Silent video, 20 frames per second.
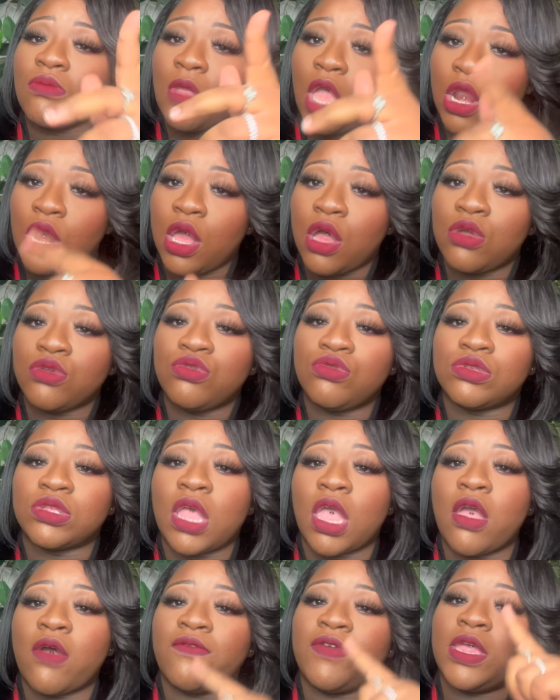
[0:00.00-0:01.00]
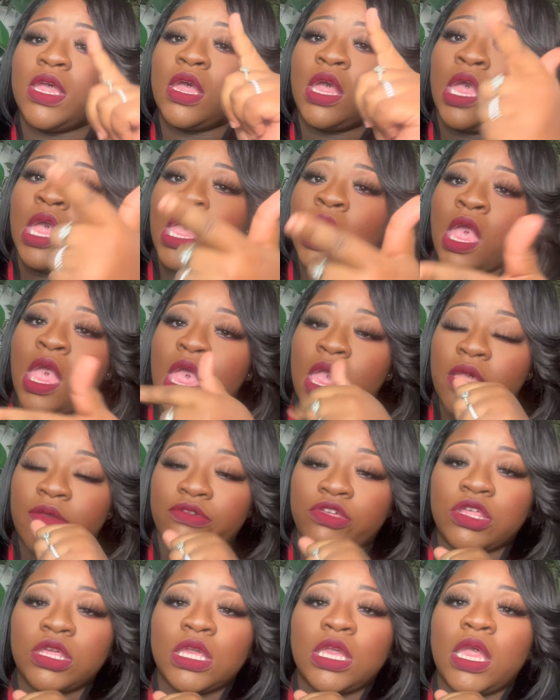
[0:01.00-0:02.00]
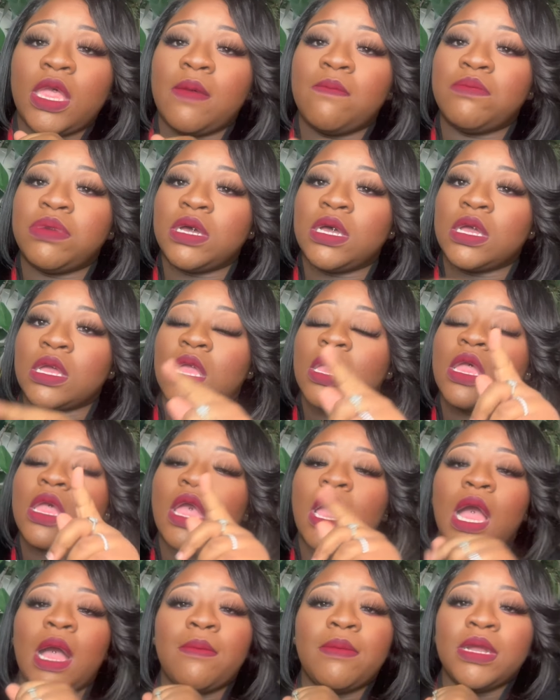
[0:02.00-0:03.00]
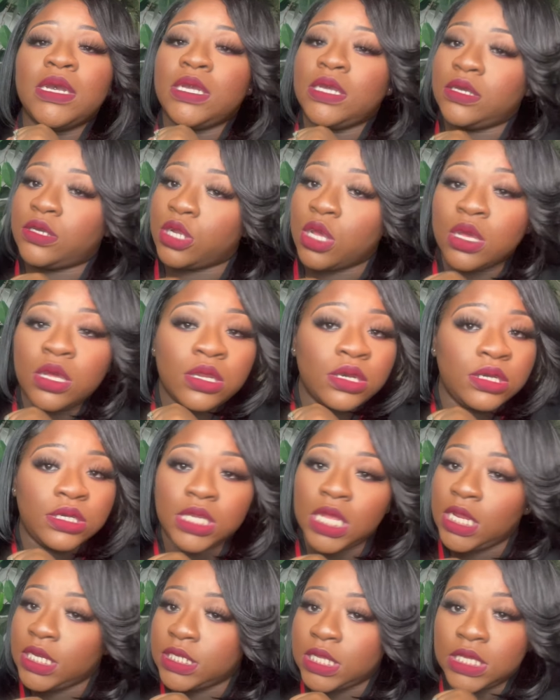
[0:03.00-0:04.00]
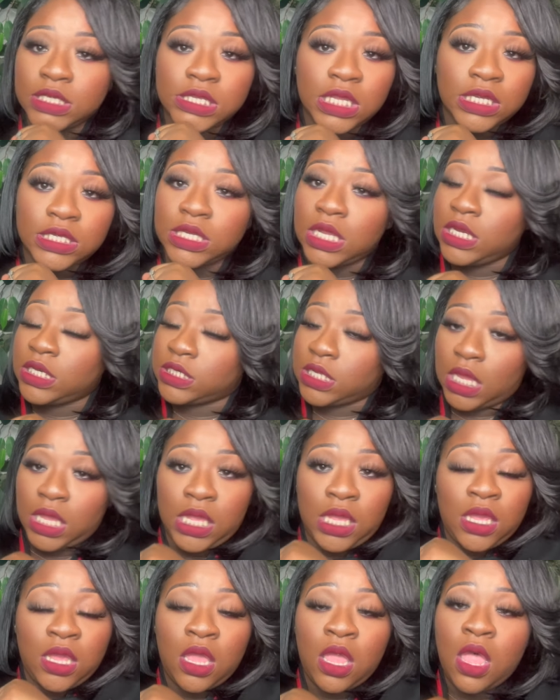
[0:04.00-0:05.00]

As long as you stay over here, if she get booked, I'm a ding, ding, ding, ding, ding.